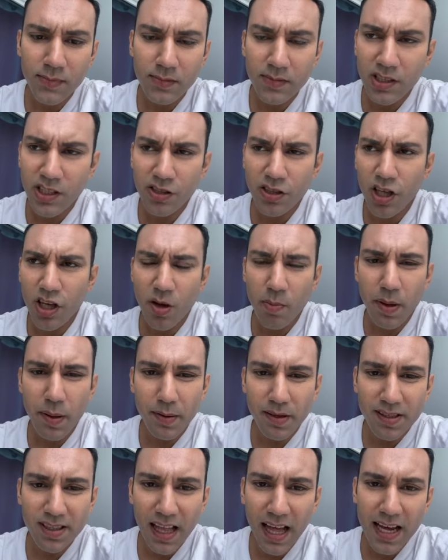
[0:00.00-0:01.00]
Just look at
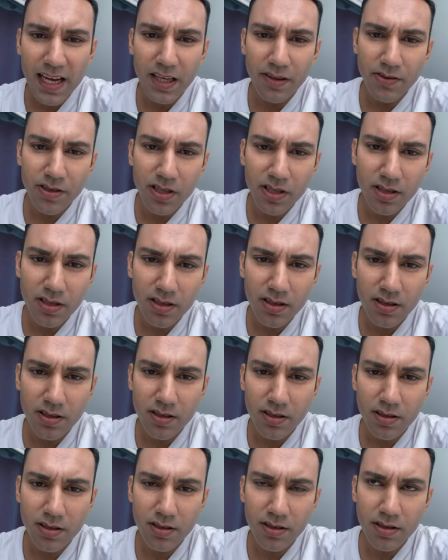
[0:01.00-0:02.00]
people's lives.
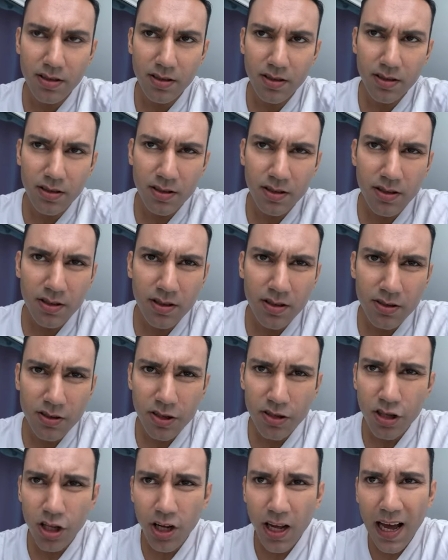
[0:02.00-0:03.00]

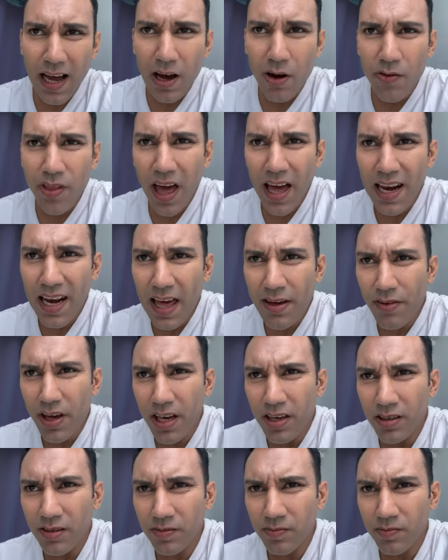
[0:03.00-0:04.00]
Just look at how they're
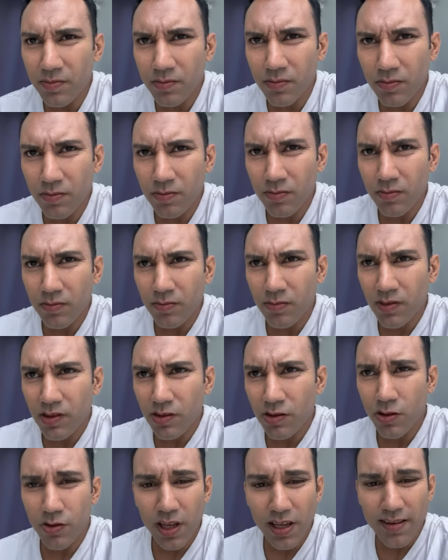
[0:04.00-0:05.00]
living.
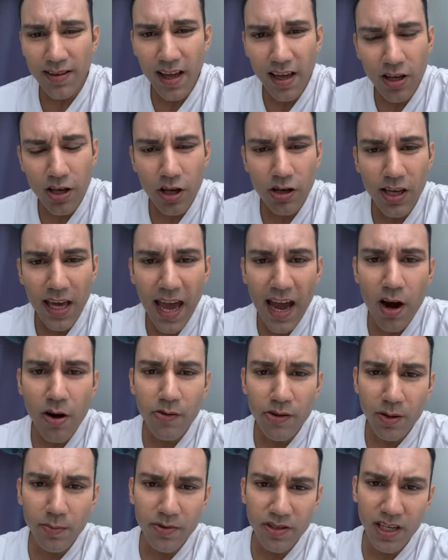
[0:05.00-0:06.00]
Do they take good care
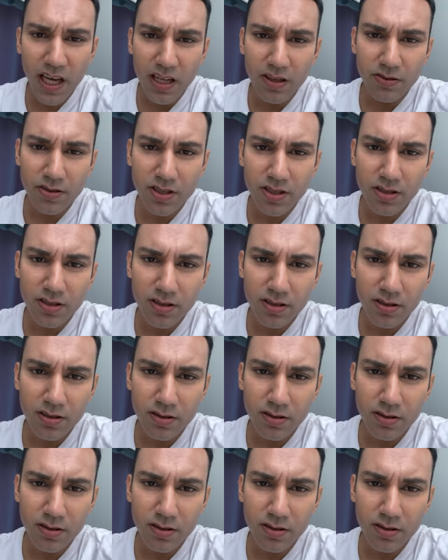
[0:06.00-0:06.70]
of themselves?